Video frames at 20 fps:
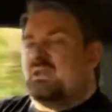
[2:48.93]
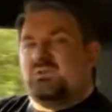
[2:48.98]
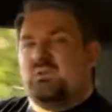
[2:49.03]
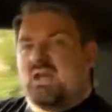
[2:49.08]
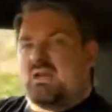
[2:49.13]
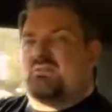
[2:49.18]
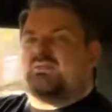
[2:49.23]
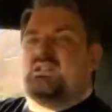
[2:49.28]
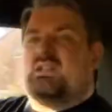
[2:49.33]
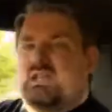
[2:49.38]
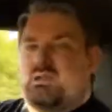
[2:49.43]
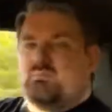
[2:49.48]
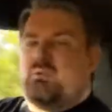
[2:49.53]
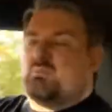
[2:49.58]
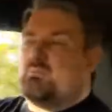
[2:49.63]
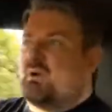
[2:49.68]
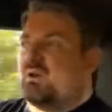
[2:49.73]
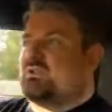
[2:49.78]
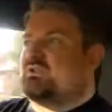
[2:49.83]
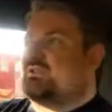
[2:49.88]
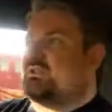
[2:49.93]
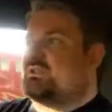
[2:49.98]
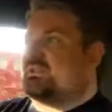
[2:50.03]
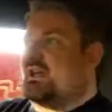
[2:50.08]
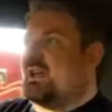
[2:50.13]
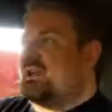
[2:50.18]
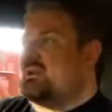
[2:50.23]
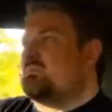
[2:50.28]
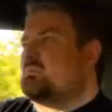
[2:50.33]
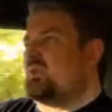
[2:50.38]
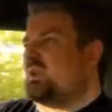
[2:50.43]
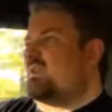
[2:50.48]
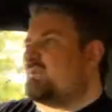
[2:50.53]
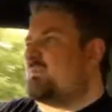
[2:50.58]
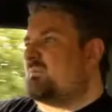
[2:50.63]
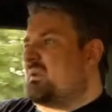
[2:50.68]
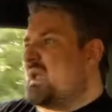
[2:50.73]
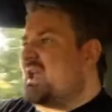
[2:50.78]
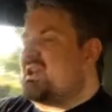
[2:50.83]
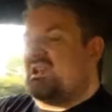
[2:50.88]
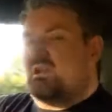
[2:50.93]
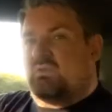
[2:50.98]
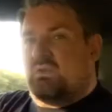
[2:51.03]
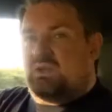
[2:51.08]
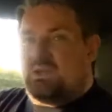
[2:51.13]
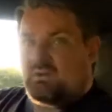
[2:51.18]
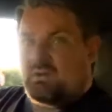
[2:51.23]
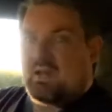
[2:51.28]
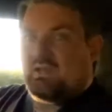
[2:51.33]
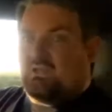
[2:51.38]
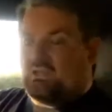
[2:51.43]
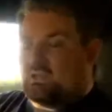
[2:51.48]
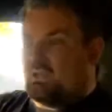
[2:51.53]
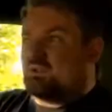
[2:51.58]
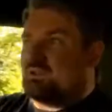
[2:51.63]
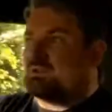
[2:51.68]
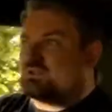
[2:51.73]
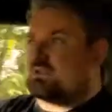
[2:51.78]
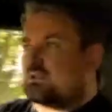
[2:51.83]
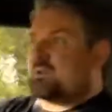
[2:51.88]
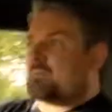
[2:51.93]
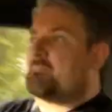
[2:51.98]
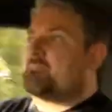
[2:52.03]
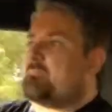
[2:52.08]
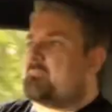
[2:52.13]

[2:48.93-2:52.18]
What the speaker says: You'd have to keep it much the same. But any of the other engines,